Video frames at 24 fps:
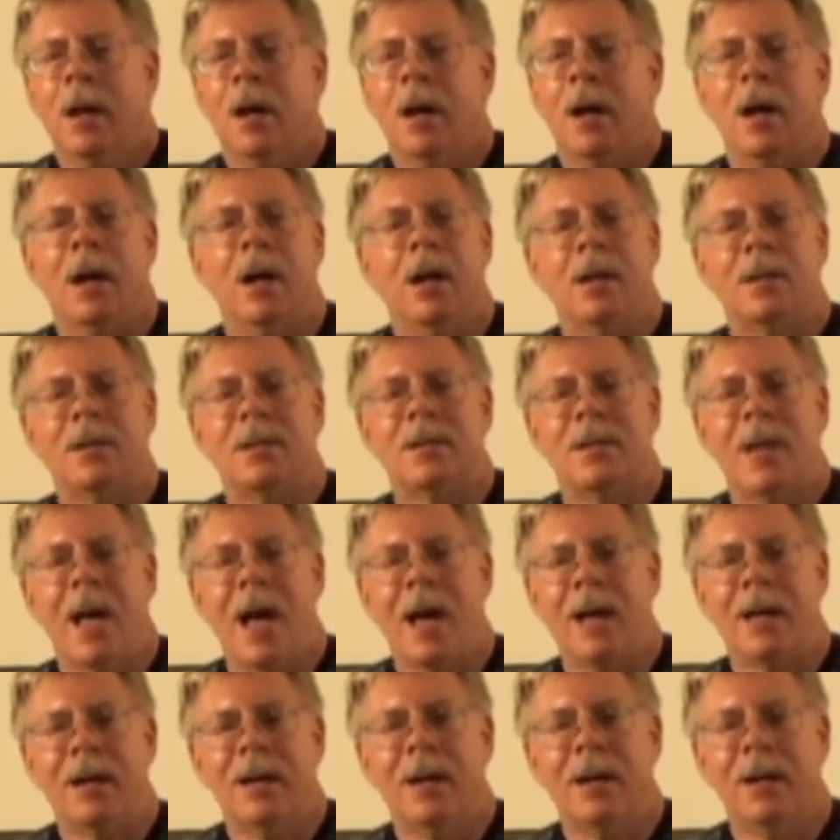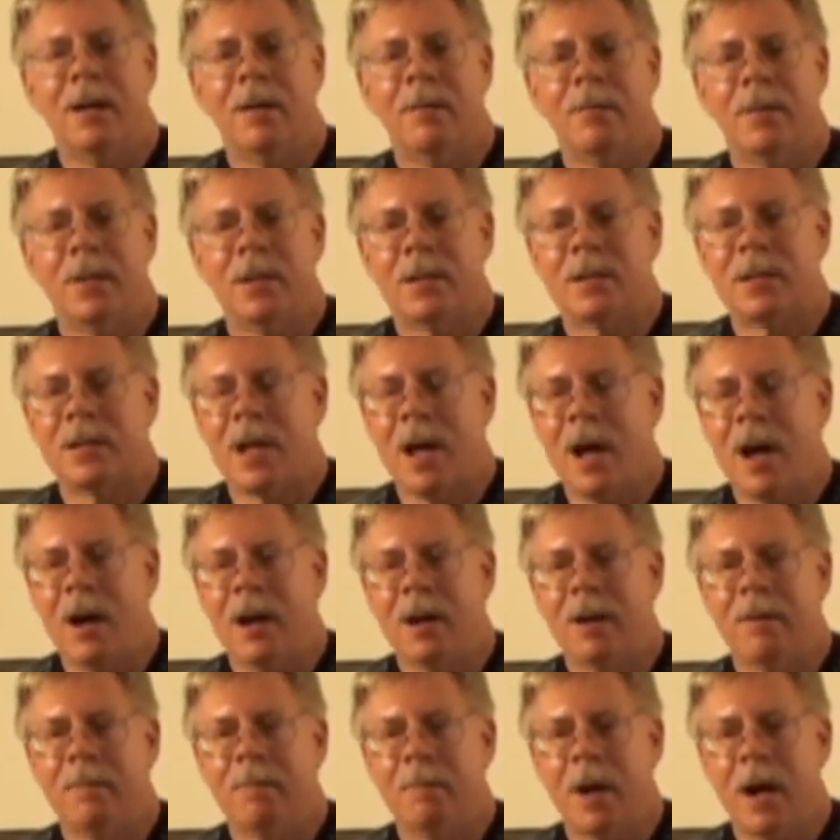saga of this
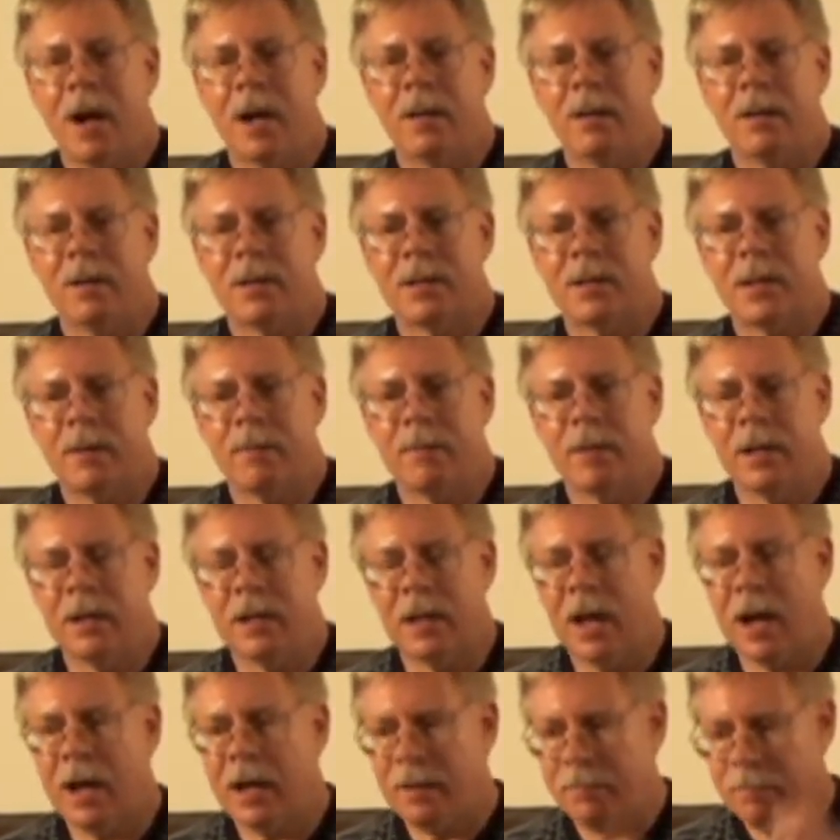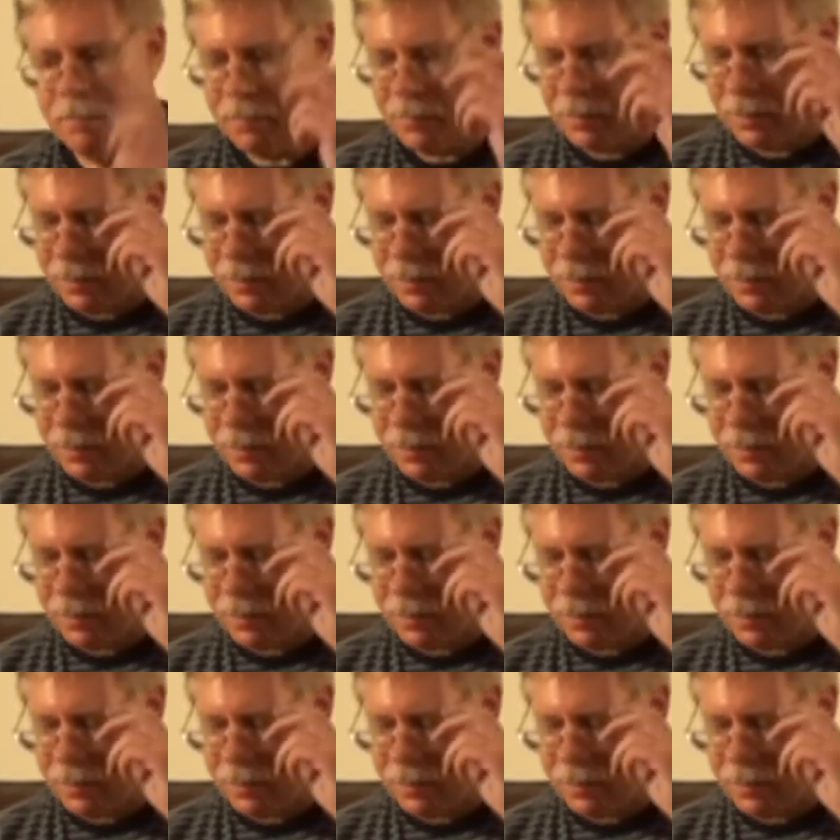car of mine, the 79